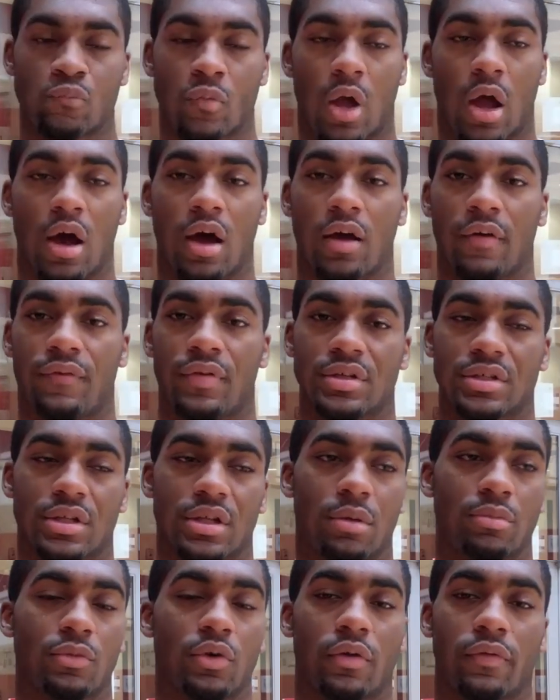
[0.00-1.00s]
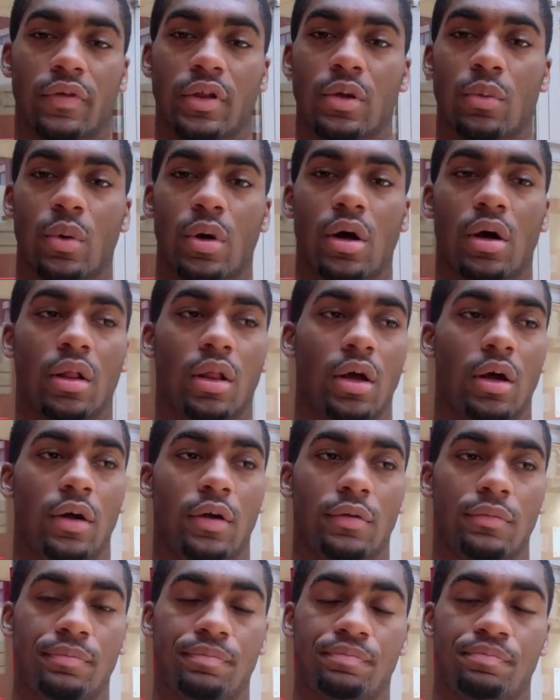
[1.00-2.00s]
Uh, physically, I'm doing really well.
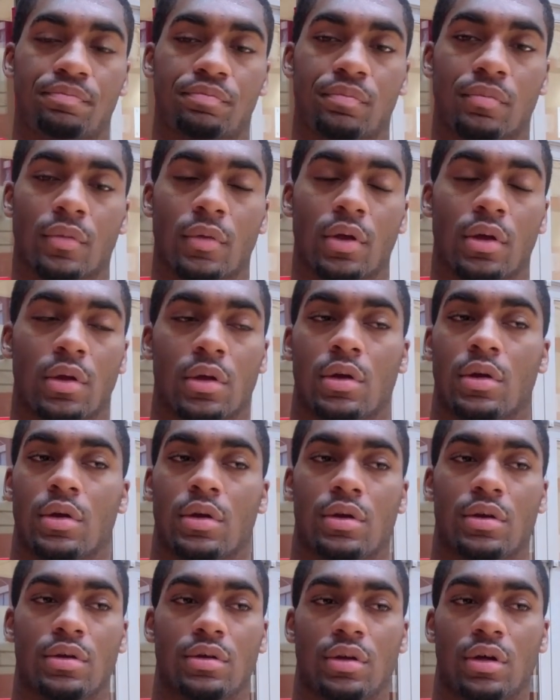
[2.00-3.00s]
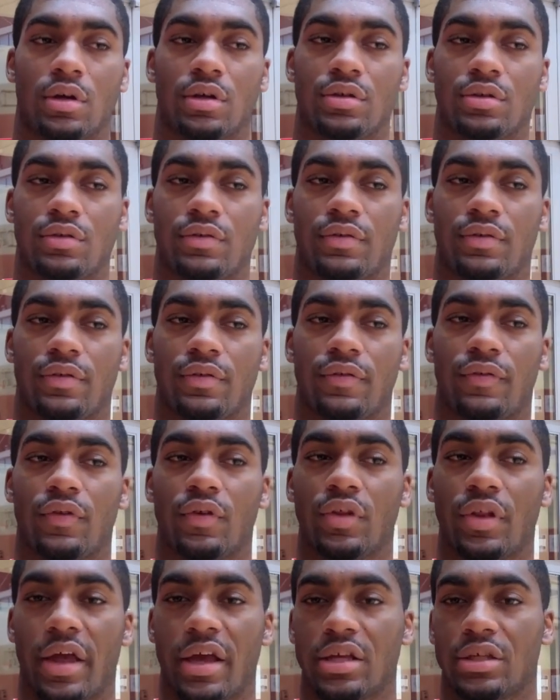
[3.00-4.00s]
Um, you know, you, you,
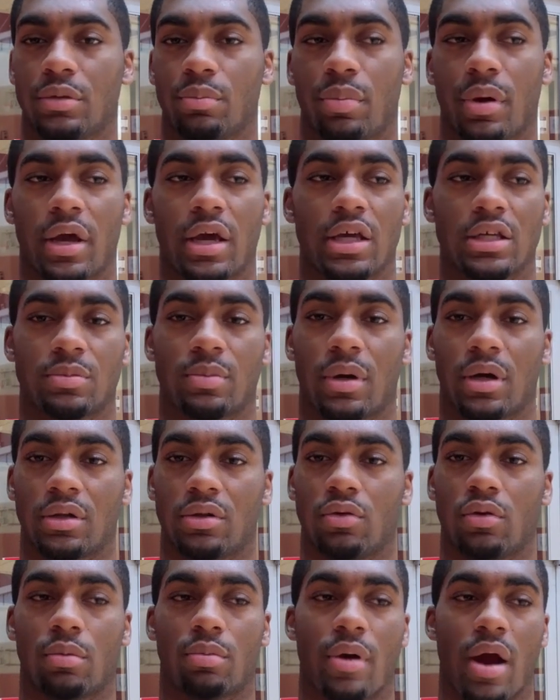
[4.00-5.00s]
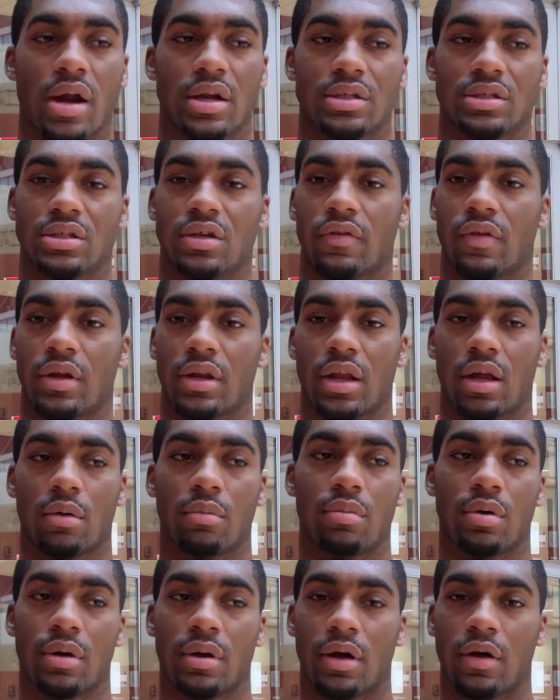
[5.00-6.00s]
feel the aches and pains by doing practice and stuff like
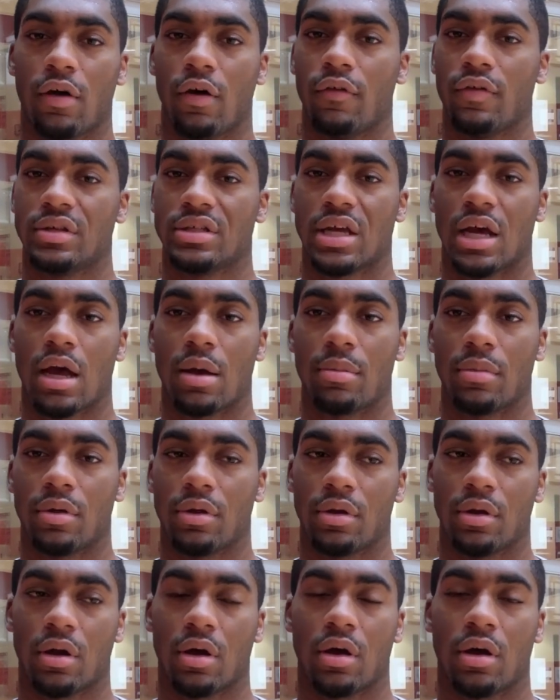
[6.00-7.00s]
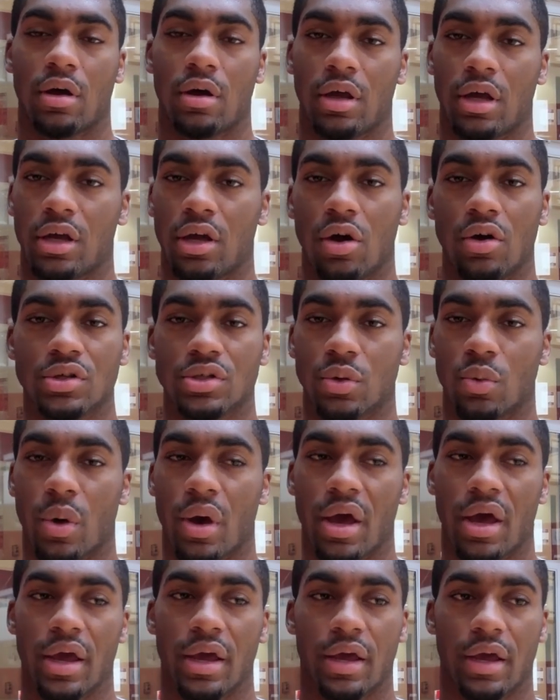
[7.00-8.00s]
that, but over time, it uh, it goes
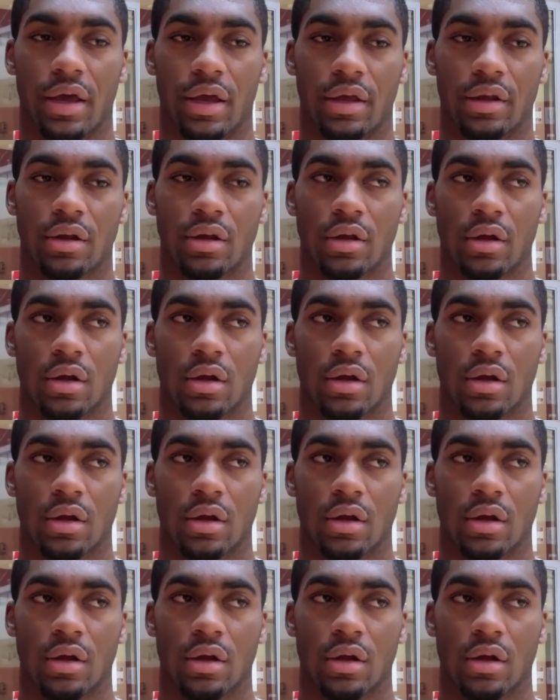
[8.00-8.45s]
away and.